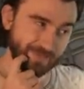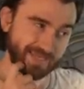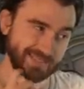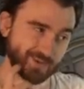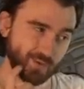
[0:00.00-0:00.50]

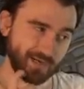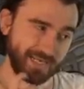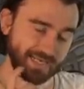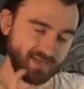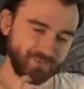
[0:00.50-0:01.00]
make it stronger.
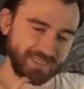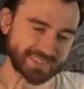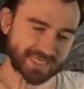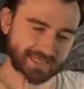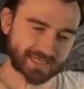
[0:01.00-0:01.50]
Like, if
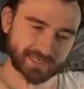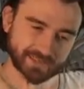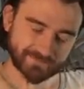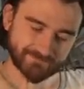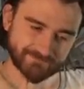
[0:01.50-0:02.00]
this had, like,
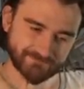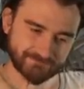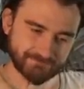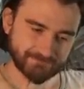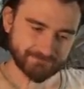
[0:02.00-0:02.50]

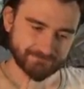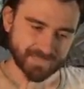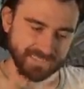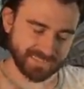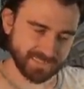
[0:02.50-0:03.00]

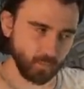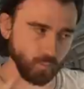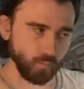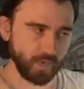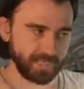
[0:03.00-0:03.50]

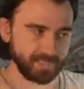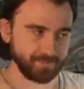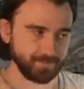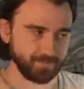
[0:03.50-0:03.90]
some way